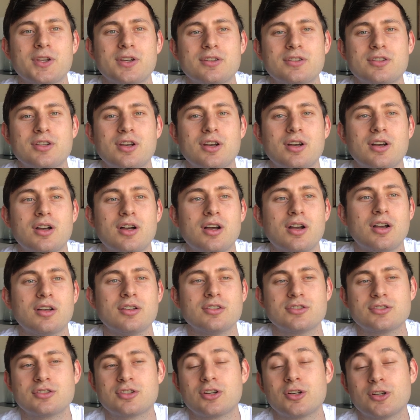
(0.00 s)
to
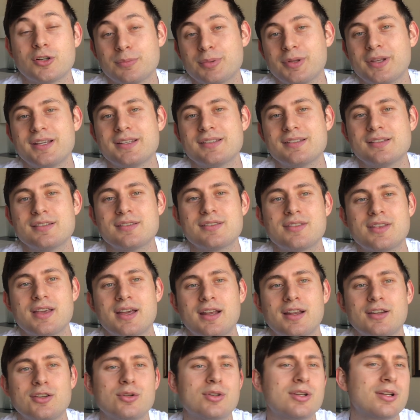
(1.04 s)
certain places,
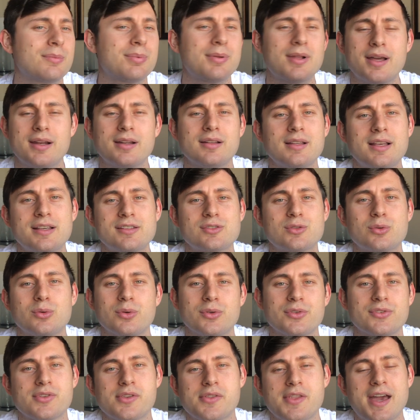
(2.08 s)
then you can apply to less
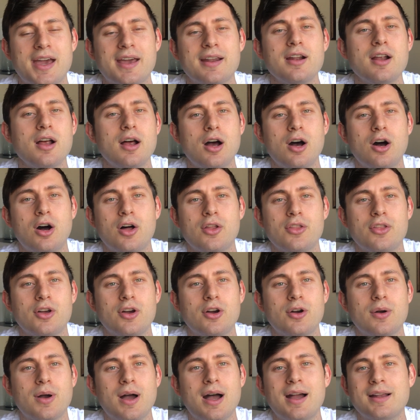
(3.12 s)
schools than that.
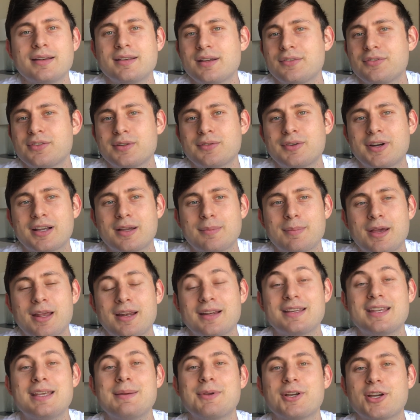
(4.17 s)
Although I definitely
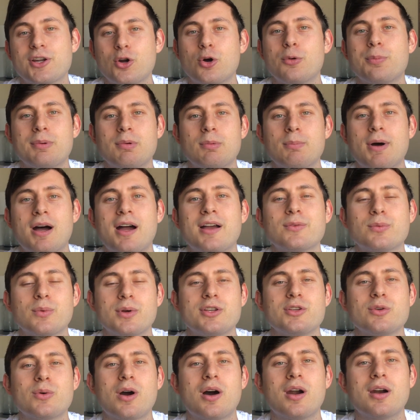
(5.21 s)
recommend keeping an open mind
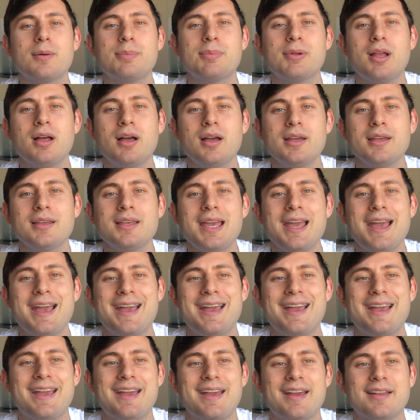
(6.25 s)
when you are applying,
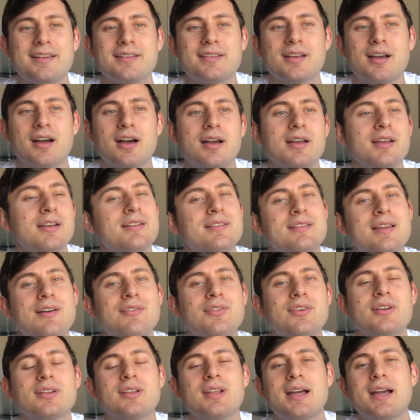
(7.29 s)
and
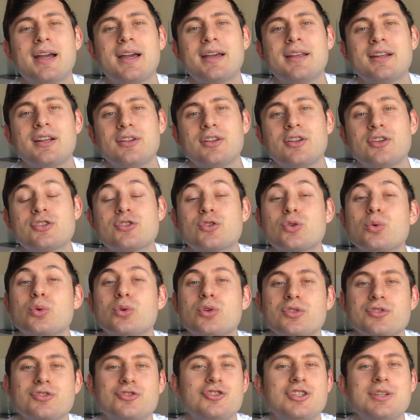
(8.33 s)
never let the
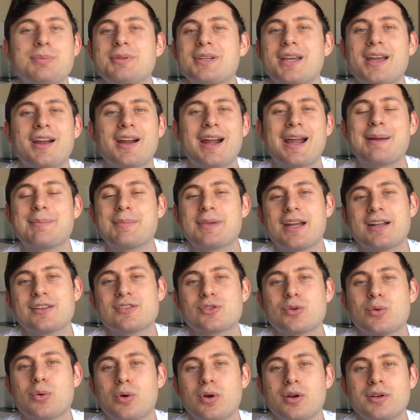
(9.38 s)
school's GPA or MCAT
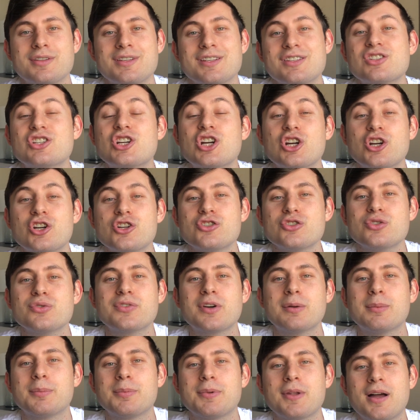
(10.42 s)
score discourage you
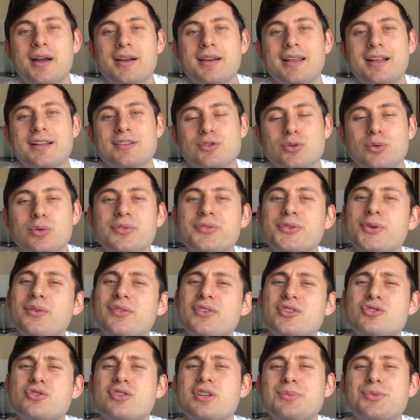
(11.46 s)
from applying to that school. If you have
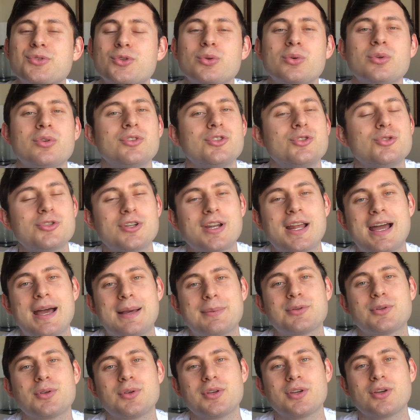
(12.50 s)
a dream school, you should
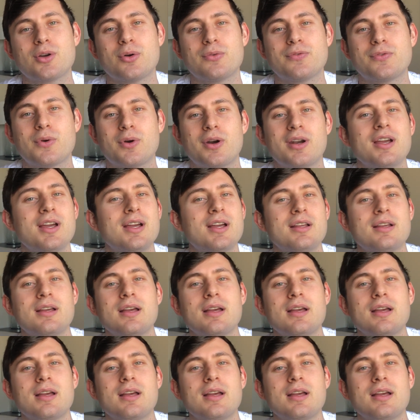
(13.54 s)
absolutely go for it.